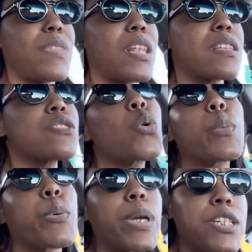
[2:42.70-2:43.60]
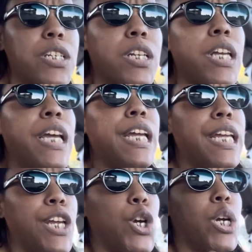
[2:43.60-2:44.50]
this corporation
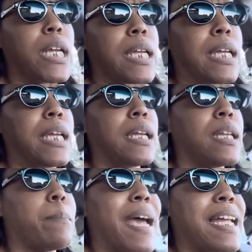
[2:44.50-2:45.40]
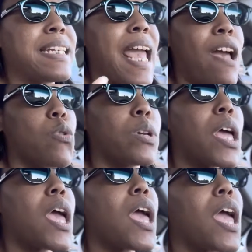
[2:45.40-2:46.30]
here in my town.
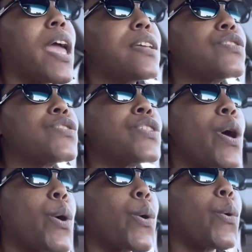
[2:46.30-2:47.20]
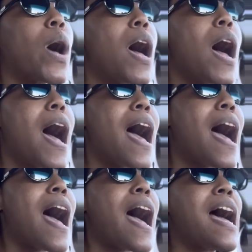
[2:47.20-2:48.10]
And so,
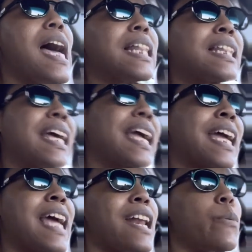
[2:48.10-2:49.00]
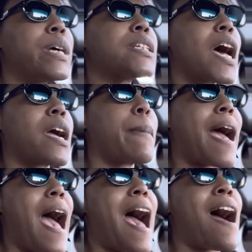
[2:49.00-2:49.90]
like, I kind of want to talk
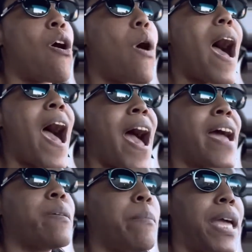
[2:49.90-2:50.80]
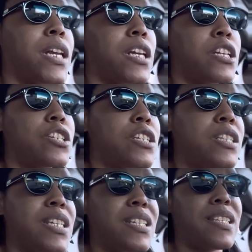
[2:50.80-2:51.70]
about how I manage
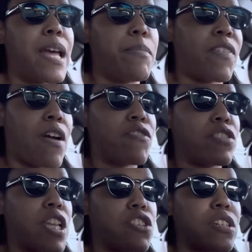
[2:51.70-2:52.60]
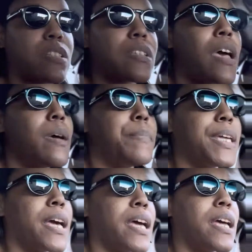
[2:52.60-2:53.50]
these types of conversations,
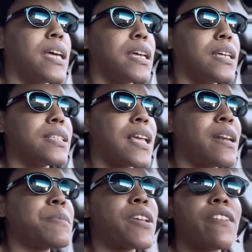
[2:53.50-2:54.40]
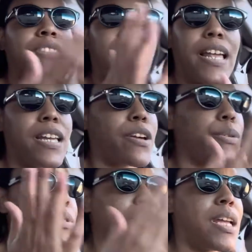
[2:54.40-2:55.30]
because, and I'm sorry if the lighting
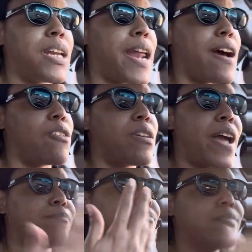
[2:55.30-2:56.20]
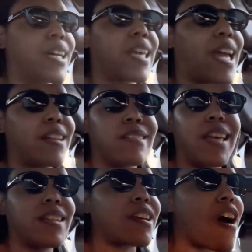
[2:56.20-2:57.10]
goes in and out, I'm, again,
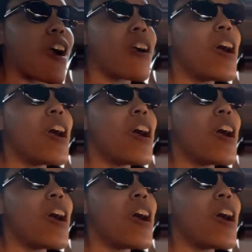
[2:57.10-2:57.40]
in the car,